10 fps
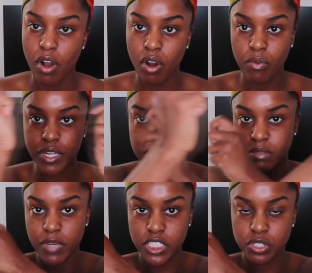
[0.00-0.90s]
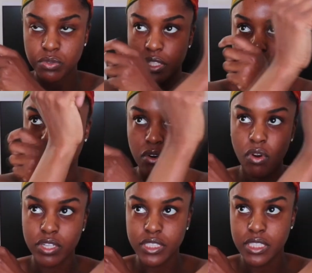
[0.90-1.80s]
I always make sure that I
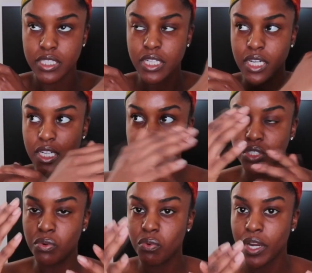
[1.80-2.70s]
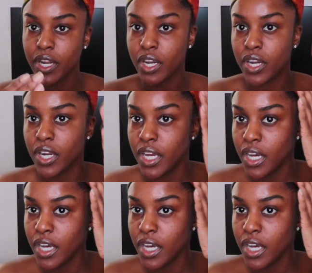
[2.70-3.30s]
cross it to where